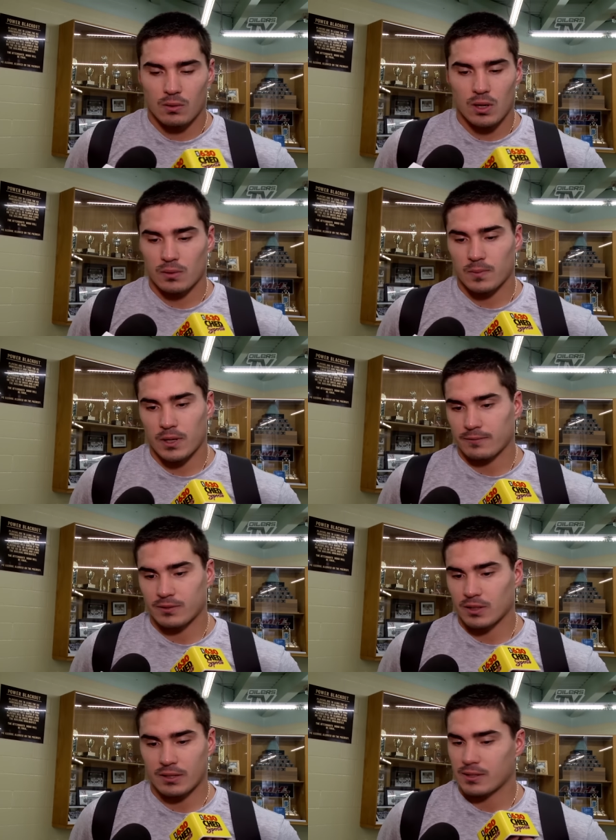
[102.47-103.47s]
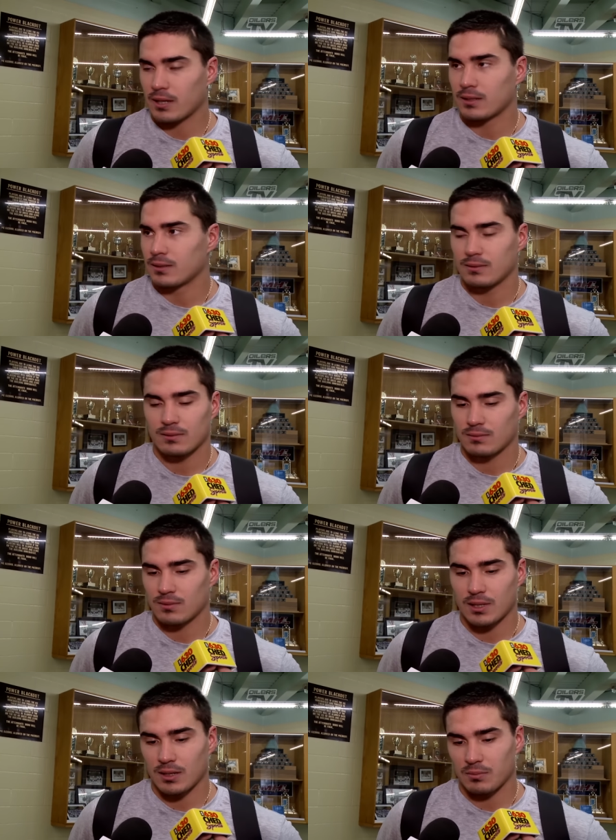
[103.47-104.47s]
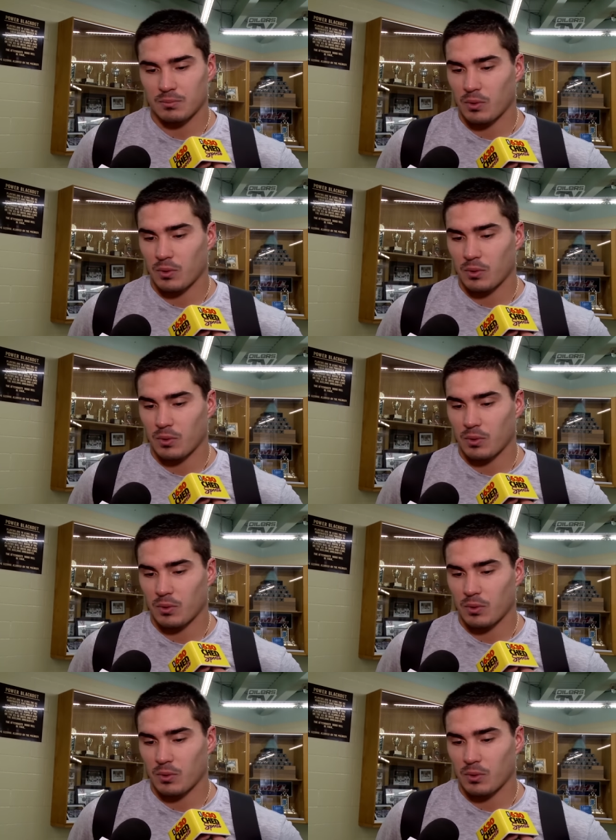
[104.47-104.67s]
Well, we have really good center. Uh,